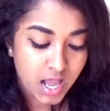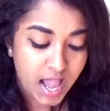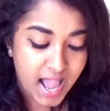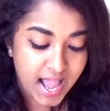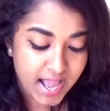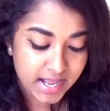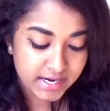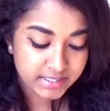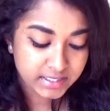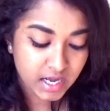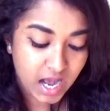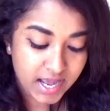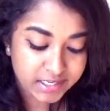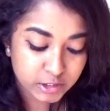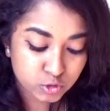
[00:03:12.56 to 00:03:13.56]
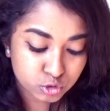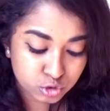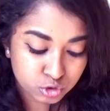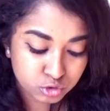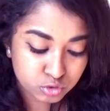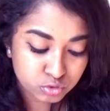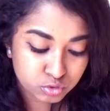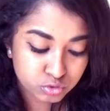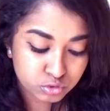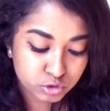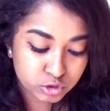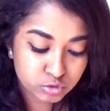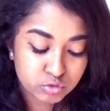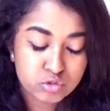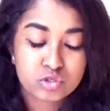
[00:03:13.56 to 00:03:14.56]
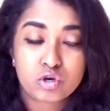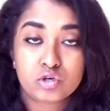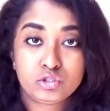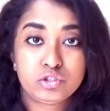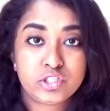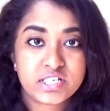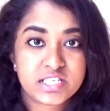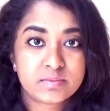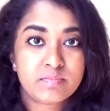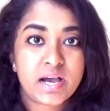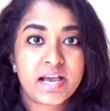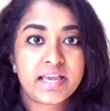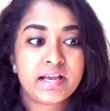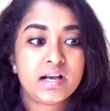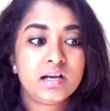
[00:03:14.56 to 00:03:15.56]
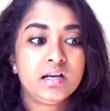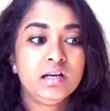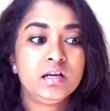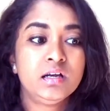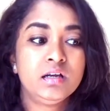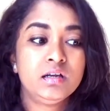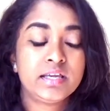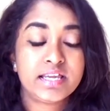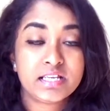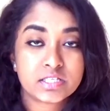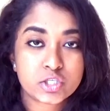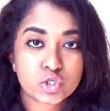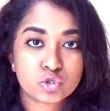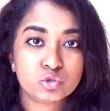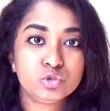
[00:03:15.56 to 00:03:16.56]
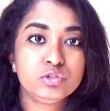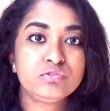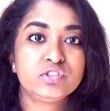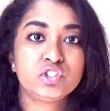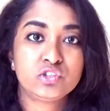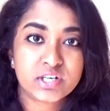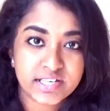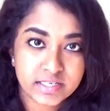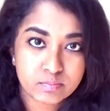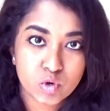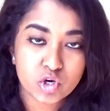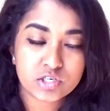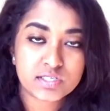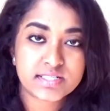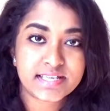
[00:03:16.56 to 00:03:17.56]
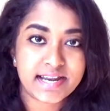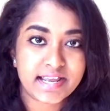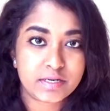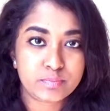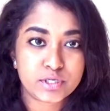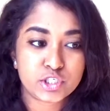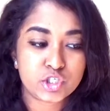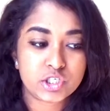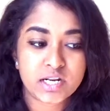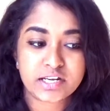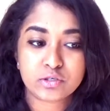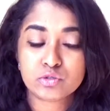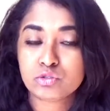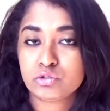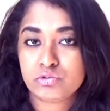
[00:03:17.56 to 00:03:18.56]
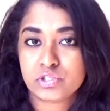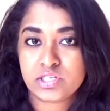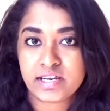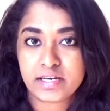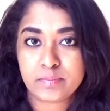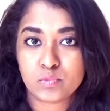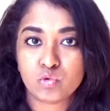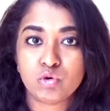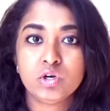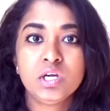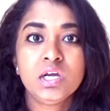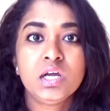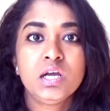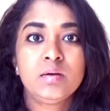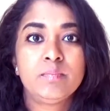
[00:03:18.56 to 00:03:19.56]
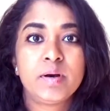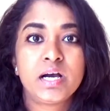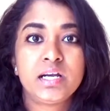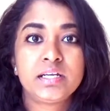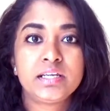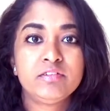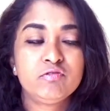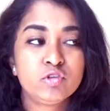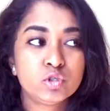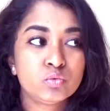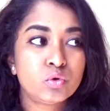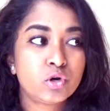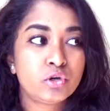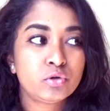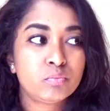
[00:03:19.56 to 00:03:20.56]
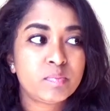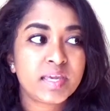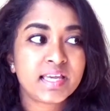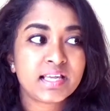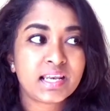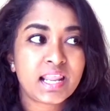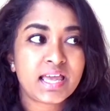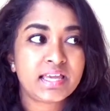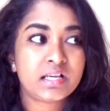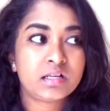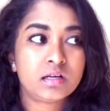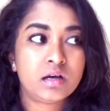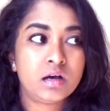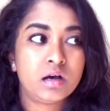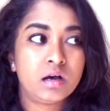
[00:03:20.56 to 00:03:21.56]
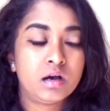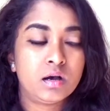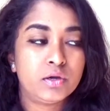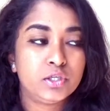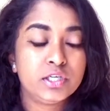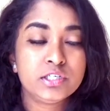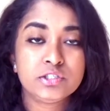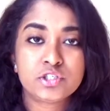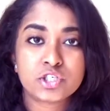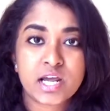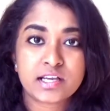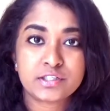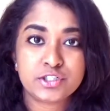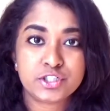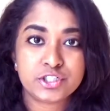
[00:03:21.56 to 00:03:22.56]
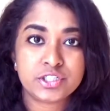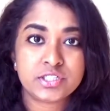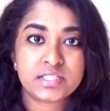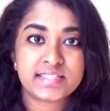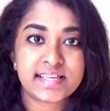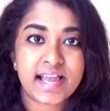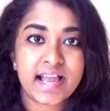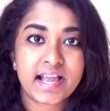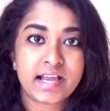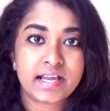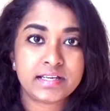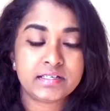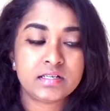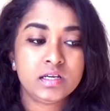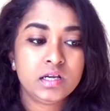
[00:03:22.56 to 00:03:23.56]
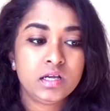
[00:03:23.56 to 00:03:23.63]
and I used to use Autodesk Maya in school for 3D models and animation. I don't use it anymore. But if you want to make like uh, interactions and